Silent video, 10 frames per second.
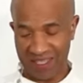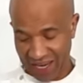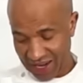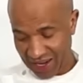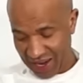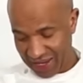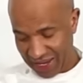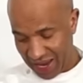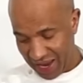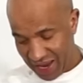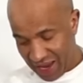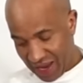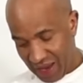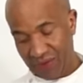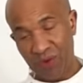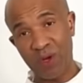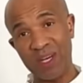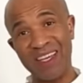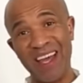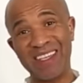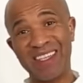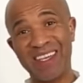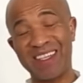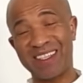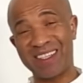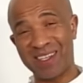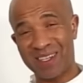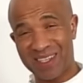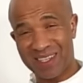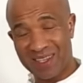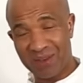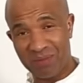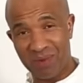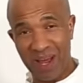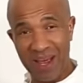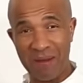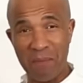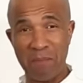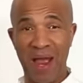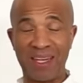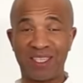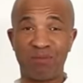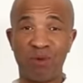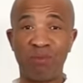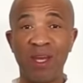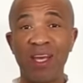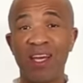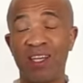set like that. If you want to get it to like maximum,